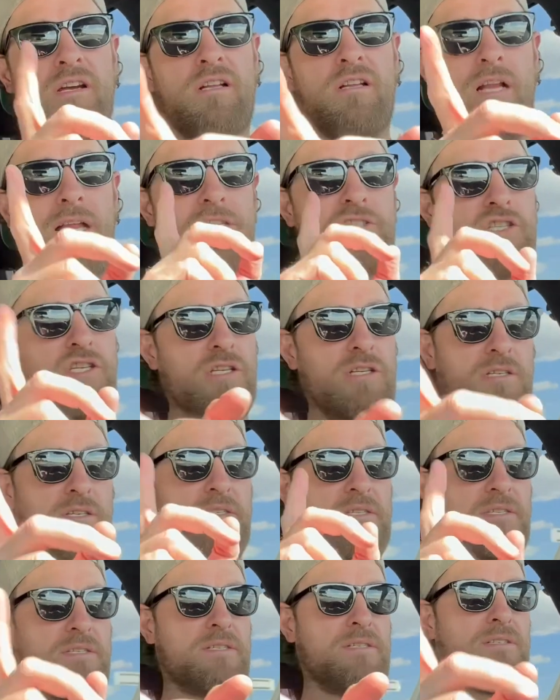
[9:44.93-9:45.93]

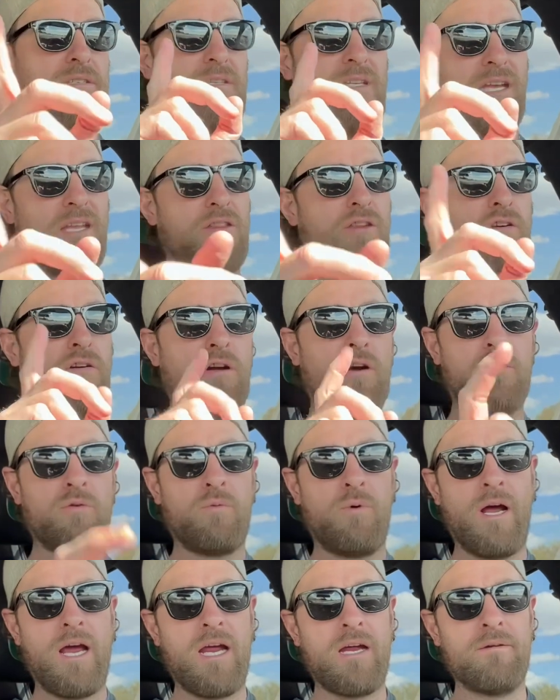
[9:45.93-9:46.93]
clutches in their own
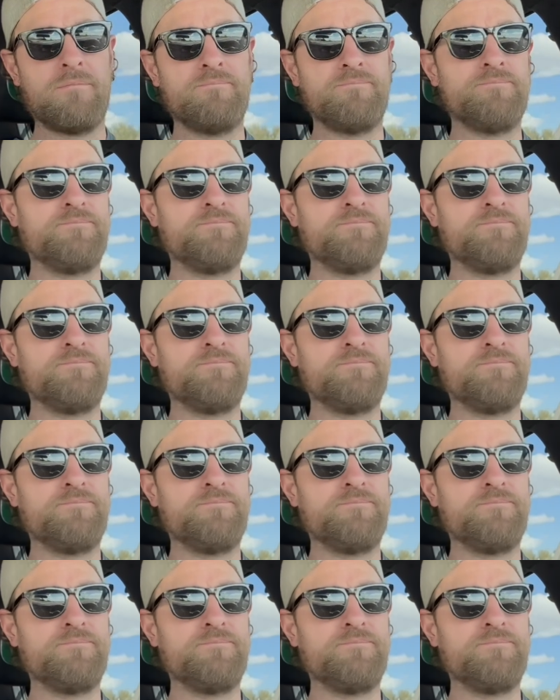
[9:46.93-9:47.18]
way,